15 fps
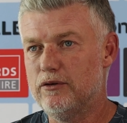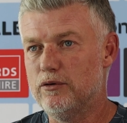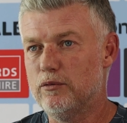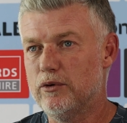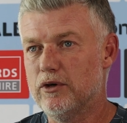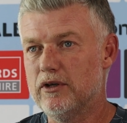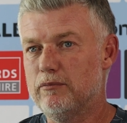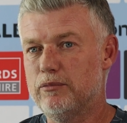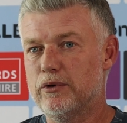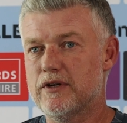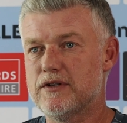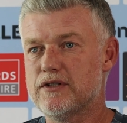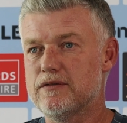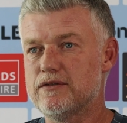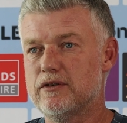do well, and put
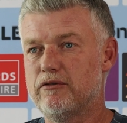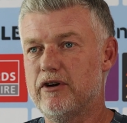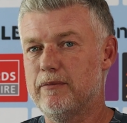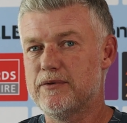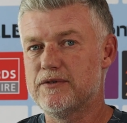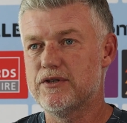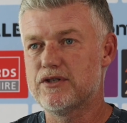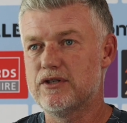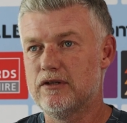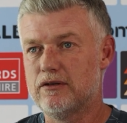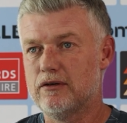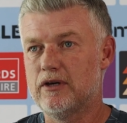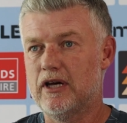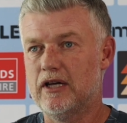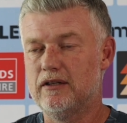ourselves in a great position
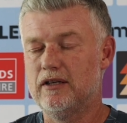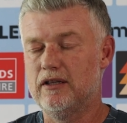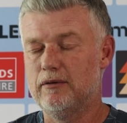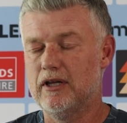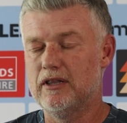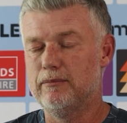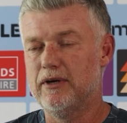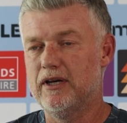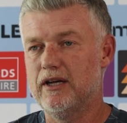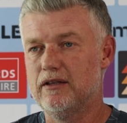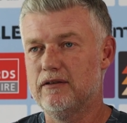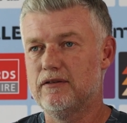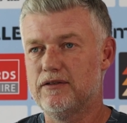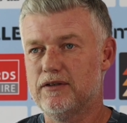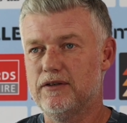at the back
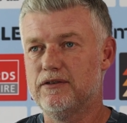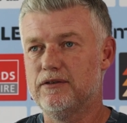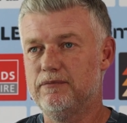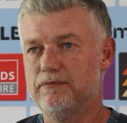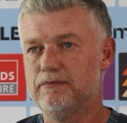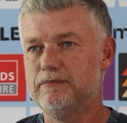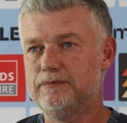end of the season.